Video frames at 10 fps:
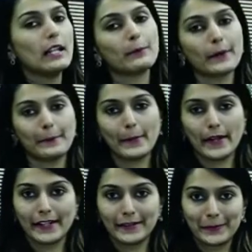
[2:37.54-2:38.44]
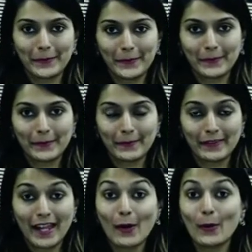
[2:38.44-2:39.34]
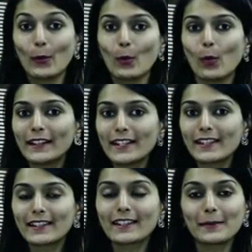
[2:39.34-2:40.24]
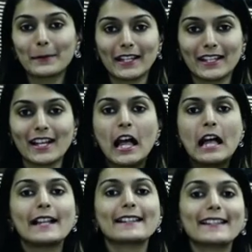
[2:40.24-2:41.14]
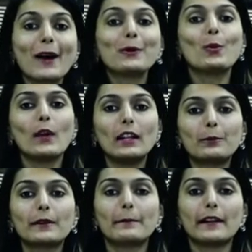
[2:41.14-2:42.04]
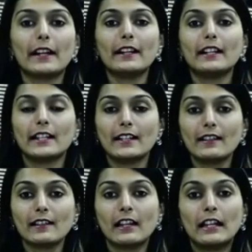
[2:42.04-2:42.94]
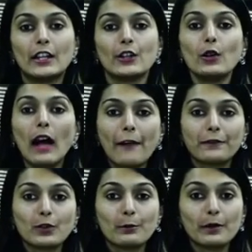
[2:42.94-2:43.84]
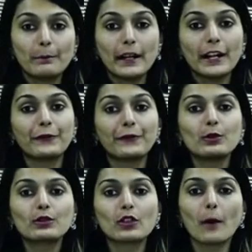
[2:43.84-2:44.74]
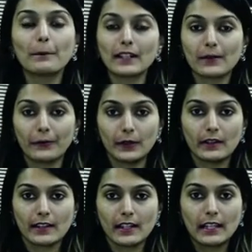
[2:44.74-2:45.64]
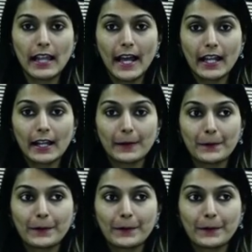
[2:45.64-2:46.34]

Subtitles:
well prepared. Now, what does this mean? Sound well prepared is you have to prepare few topics first, like